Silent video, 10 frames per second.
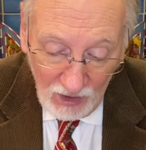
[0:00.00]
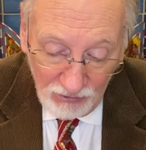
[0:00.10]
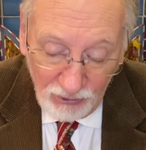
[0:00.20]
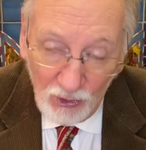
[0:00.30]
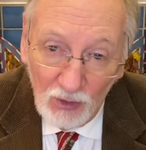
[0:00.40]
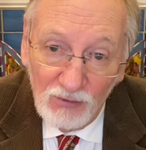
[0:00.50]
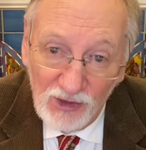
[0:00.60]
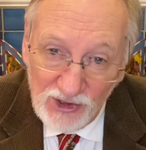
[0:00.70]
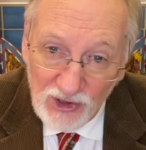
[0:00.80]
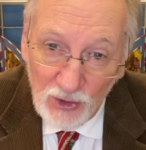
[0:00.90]
for
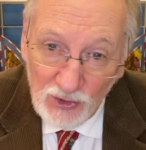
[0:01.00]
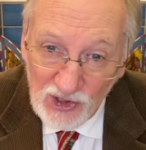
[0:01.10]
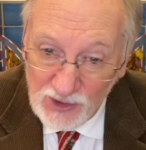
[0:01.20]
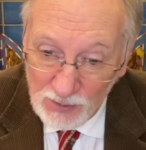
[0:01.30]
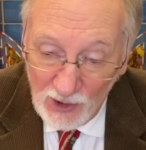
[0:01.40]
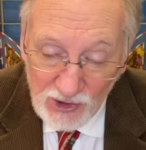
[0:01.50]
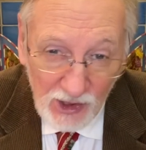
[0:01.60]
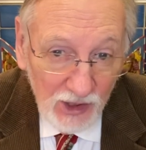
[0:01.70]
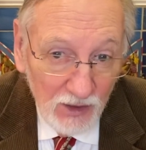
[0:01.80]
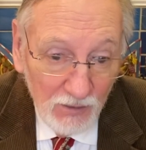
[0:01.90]
visitors,
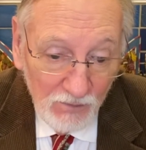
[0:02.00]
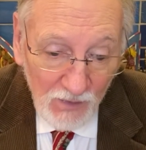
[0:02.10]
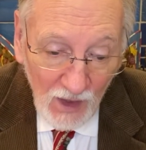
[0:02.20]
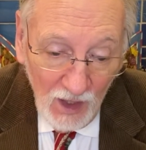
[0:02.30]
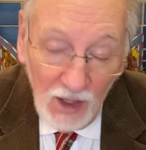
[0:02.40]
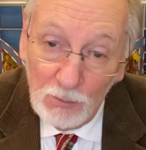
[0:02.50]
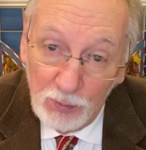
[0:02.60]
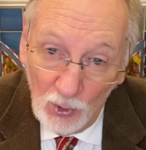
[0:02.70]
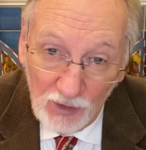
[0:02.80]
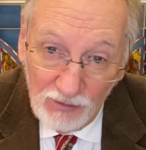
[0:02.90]
especially
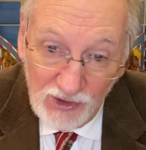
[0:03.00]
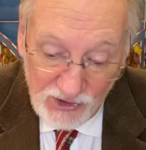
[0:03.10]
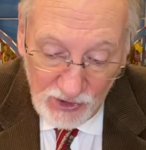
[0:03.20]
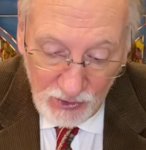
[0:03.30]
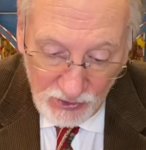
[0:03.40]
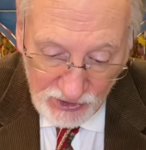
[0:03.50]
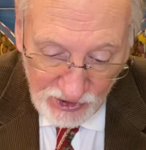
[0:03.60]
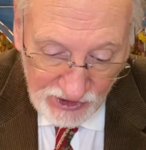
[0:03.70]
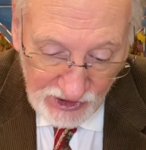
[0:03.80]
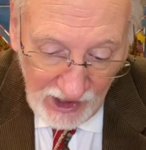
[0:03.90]
important visitors, to
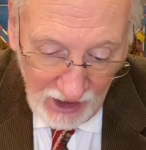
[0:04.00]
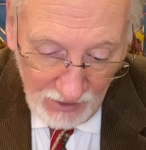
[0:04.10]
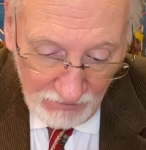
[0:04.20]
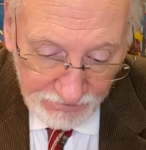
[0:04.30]
stay.